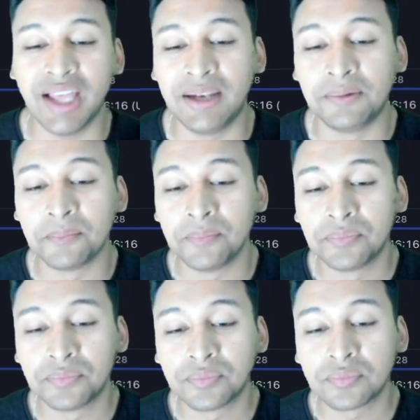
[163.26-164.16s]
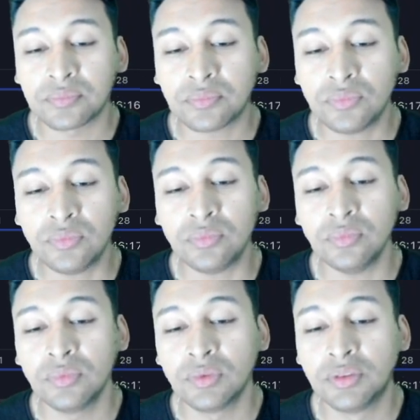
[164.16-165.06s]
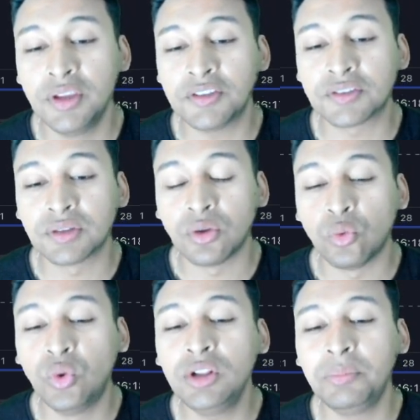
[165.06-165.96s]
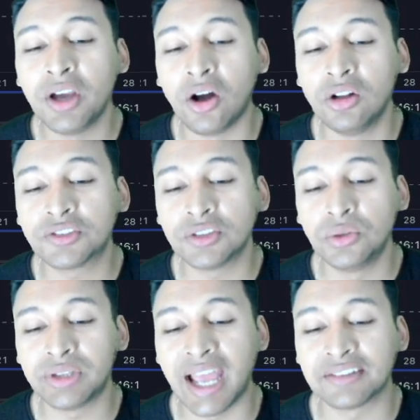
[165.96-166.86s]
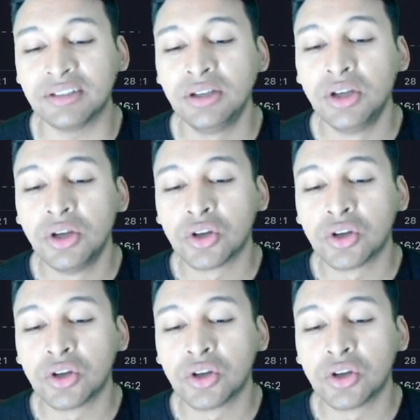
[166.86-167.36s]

then this will be also looked as a